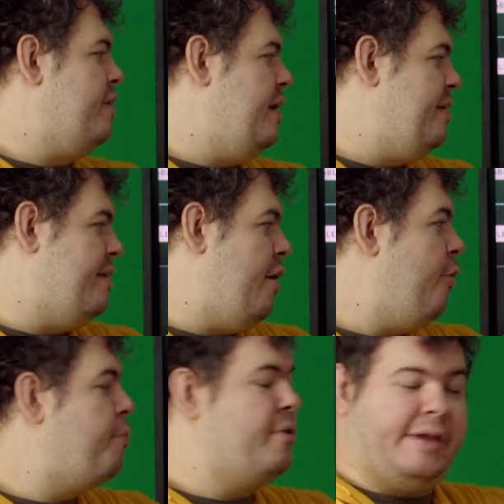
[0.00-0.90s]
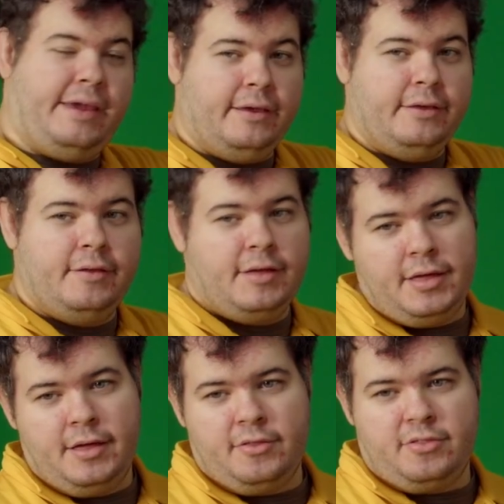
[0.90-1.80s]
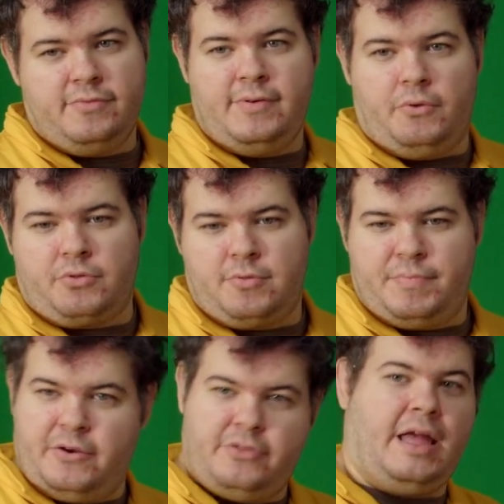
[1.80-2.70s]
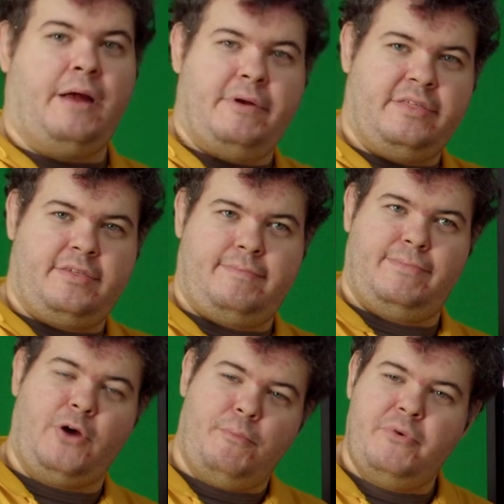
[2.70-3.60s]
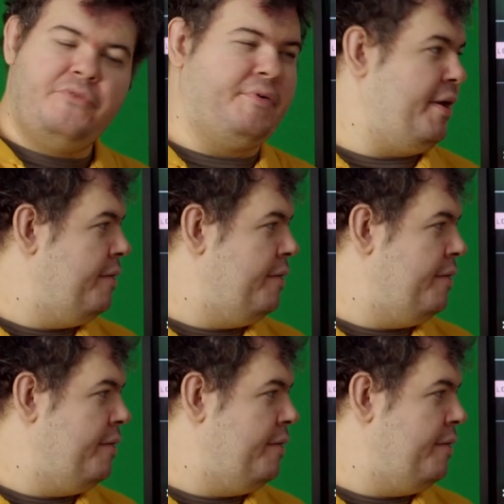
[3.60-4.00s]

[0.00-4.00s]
is it opening to false, because now it's not moving.